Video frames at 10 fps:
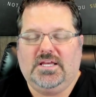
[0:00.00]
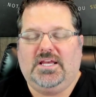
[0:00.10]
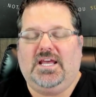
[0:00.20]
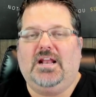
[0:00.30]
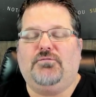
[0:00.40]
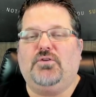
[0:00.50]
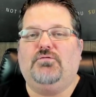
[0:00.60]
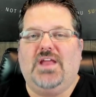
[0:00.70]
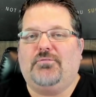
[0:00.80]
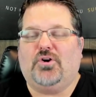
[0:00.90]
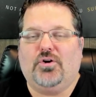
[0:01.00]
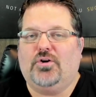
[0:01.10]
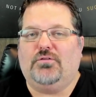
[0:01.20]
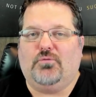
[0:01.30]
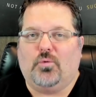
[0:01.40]
And if you've never
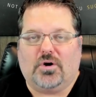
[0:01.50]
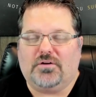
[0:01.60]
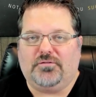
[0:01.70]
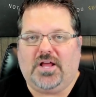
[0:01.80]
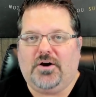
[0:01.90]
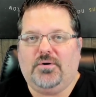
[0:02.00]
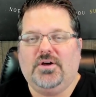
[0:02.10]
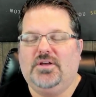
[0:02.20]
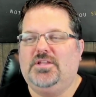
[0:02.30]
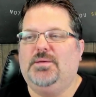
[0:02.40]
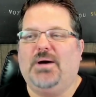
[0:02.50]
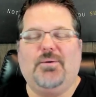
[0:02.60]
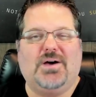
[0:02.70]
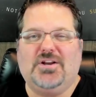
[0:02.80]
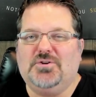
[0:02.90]
heard of workflow, you might
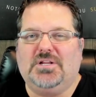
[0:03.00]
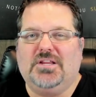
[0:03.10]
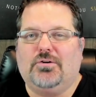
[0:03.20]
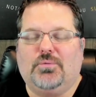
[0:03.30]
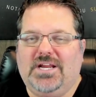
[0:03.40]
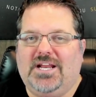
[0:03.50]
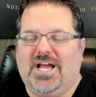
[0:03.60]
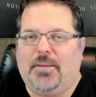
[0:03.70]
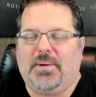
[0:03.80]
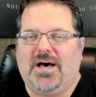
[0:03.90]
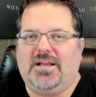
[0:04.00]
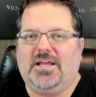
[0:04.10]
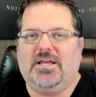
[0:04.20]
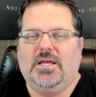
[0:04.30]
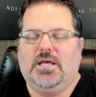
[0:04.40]
want to do a little reading up on
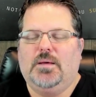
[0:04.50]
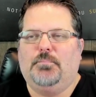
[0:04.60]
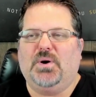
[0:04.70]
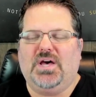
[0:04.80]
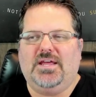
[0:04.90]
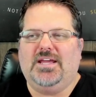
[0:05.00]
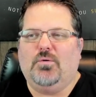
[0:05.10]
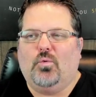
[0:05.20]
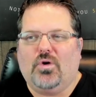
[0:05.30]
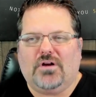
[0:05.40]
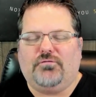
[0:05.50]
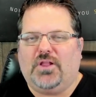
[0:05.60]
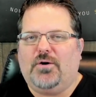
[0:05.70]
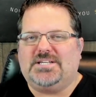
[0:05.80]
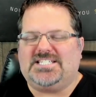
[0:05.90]
it. But
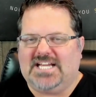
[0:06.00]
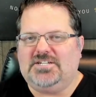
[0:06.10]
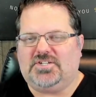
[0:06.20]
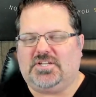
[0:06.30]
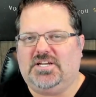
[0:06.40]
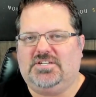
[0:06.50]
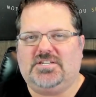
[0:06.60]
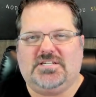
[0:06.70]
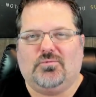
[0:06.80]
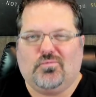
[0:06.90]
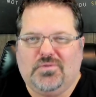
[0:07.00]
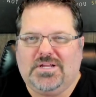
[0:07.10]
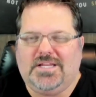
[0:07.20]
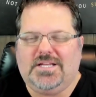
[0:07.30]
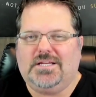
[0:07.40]
workflow essentially, just to
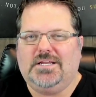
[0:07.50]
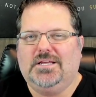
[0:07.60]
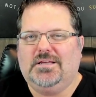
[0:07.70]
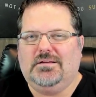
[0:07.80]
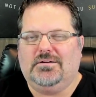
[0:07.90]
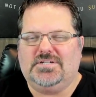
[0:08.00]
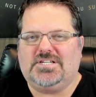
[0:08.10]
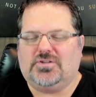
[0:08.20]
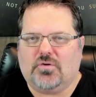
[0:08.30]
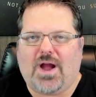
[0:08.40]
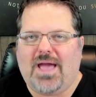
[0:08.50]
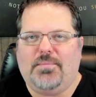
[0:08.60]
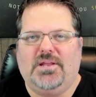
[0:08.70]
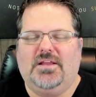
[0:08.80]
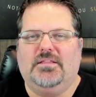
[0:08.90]
really, describe
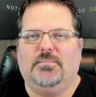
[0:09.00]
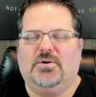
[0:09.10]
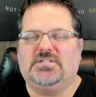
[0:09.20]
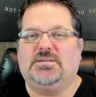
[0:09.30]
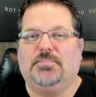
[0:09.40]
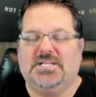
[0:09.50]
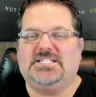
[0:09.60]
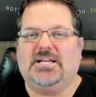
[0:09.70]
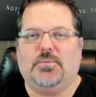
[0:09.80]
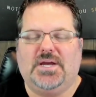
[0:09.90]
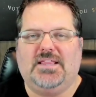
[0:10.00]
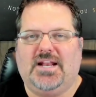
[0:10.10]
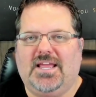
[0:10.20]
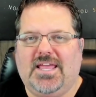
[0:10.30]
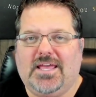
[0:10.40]
it in the most simplistic way that
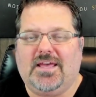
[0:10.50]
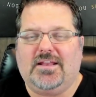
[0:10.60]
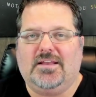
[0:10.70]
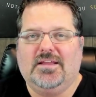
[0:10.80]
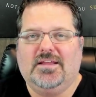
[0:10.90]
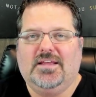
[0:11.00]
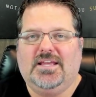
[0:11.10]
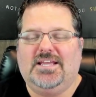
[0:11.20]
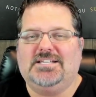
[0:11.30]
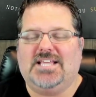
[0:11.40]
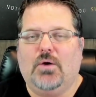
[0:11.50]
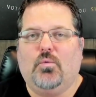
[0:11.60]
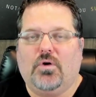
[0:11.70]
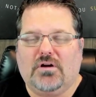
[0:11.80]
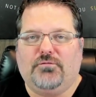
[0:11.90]
I can, is that
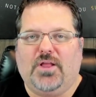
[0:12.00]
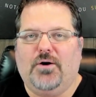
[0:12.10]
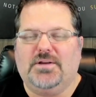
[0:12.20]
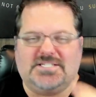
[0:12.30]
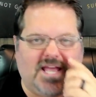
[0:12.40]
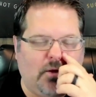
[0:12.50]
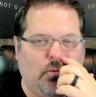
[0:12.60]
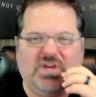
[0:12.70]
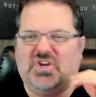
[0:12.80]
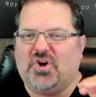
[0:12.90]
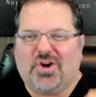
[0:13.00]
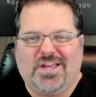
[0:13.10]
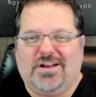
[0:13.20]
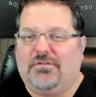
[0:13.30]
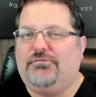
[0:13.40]
workflow is like when you're
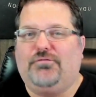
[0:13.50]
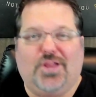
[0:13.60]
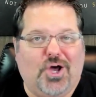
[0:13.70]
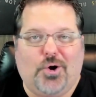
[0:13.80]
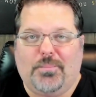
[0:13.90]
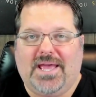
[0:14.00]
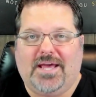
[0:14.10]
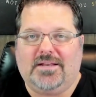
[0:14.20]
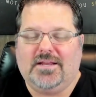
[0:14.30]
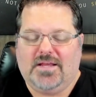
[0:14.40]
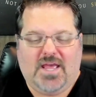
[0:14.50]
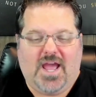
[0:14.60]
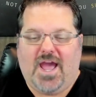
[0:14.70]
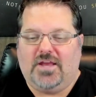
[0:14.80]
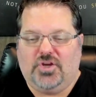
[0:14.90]
in a flow, man,
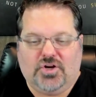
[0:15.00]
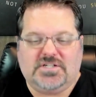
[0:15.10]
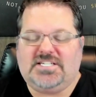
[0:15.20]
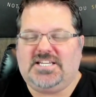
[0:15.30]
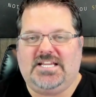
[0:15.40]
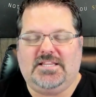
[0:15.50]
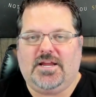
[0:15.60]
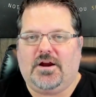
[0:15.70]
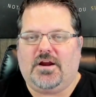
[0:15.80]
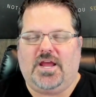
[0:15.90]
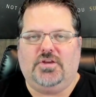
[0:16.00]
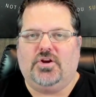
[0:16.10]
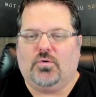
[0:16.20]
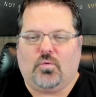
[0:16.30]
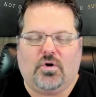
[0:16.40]
and you're sitting there and
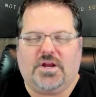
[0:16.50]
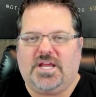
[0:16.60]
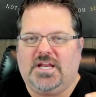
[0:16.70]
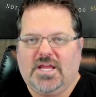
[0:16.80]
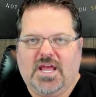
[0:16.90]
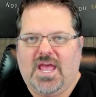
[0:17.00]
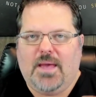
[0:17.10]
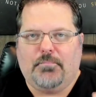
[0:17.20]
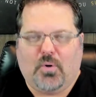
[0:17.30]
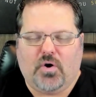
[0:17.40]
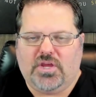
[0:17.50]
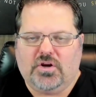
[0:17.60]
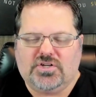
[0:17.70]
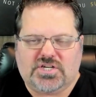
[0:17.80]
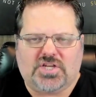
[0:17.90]
you're working and boy,
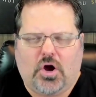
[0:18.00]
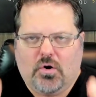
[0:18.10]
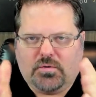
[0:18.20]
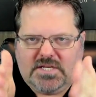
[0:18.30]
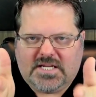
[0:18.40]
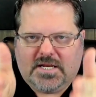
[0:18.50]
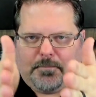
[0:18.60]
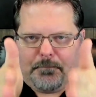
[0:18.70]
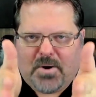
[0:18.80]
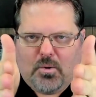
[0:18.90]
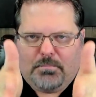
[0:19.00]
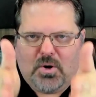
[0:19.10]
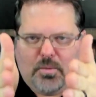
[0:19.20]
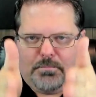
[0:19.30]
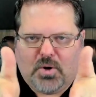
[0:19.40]
you're just honed in, boom,
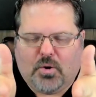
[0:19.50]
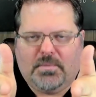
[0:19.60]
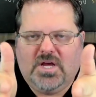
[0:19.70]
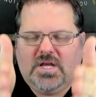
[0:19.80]
boom, boom.